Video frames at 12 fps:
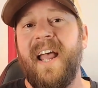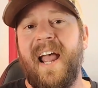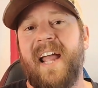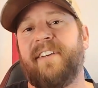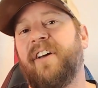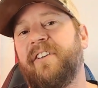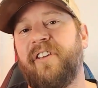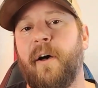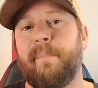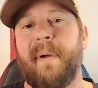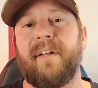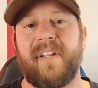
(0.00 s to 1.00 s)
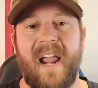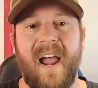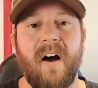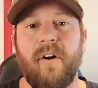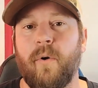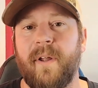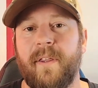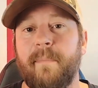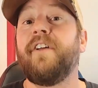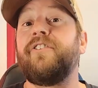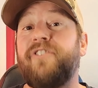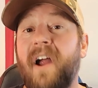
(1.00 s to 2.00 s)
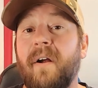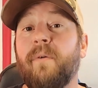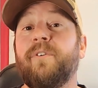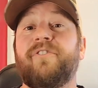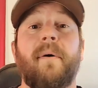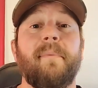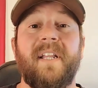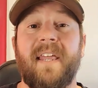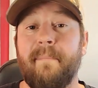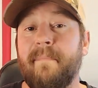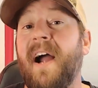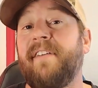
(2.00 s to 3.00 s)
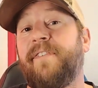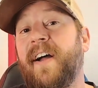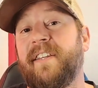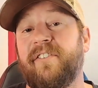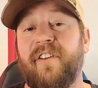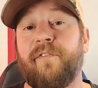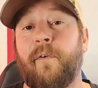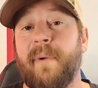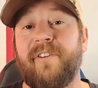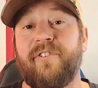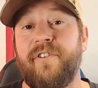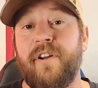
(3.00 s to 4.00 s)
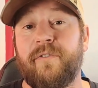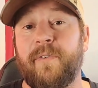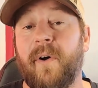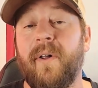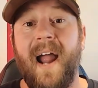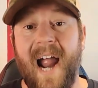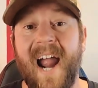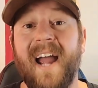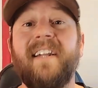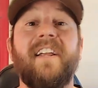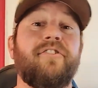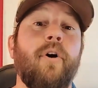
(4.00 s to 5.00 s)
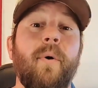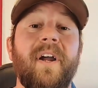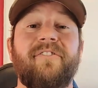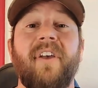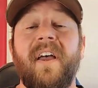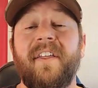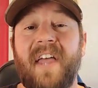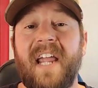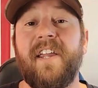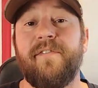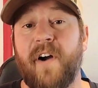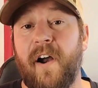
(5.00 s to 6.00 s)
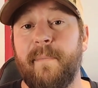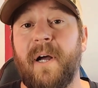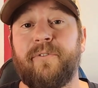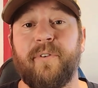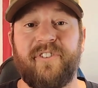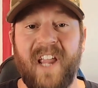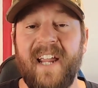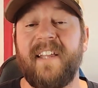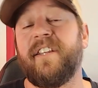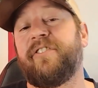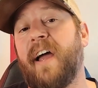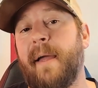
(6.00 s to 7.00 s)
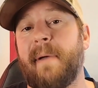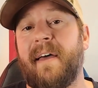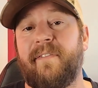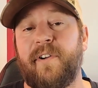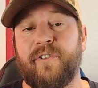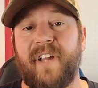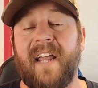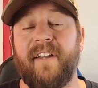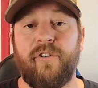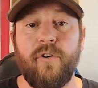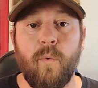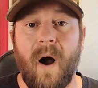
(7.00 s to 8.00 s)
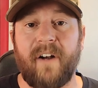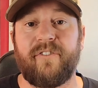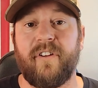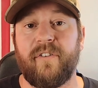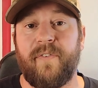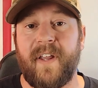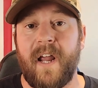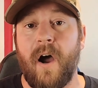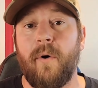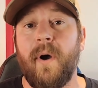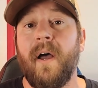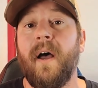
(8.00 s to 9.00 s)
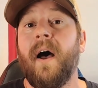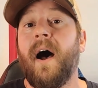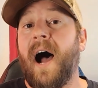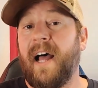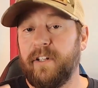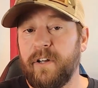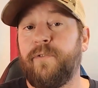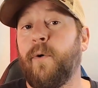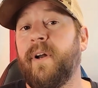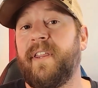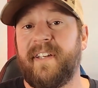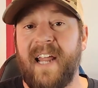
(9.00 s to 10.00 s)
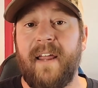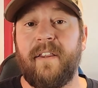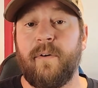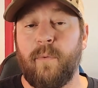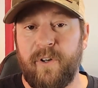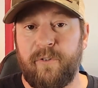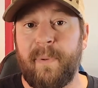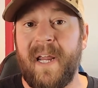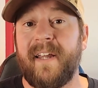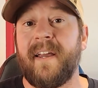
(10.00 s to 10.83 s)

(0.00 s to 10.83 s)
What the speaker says: It does help out the algorithm. Share it with somebody that might find this information useful. And as always, thank you very much for taking the time out of your day to watch this video. I look forward to the day that we speak.